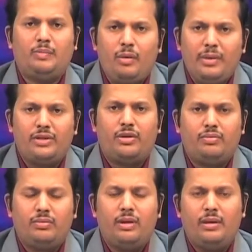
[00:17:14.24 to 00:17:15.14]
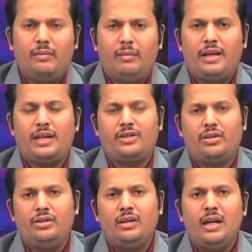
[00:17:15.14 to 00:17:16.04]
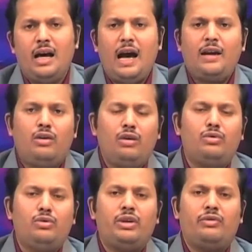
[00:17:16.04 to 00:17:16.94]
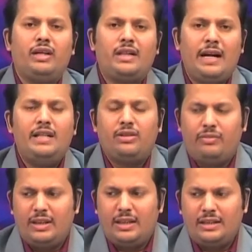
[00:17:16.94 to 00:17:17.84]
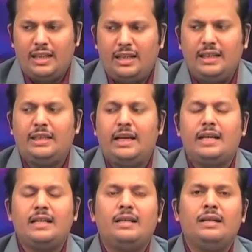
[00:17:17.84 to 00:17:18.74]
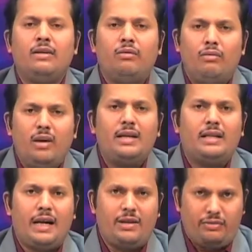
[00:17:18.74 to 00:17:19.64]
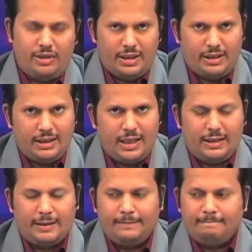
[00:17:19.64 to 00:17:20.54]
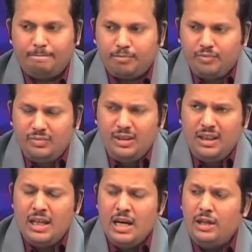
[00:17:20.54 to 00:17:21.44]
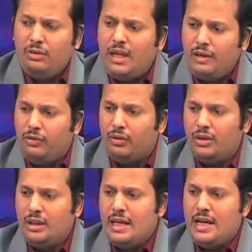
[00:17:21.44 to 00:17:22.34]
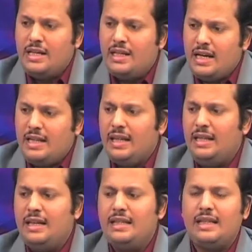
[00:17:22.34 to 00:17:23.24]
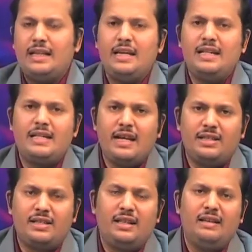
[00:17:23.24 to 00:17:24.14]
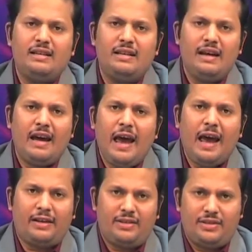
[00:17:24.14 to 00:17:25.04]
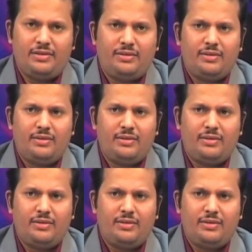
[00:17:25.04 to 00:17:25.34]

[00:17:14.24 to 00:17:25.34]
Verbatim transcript: or the performance of my action are not two different kinds of intentionality, they are one kind of intentionality. Now, therefore, intending is an intentional act,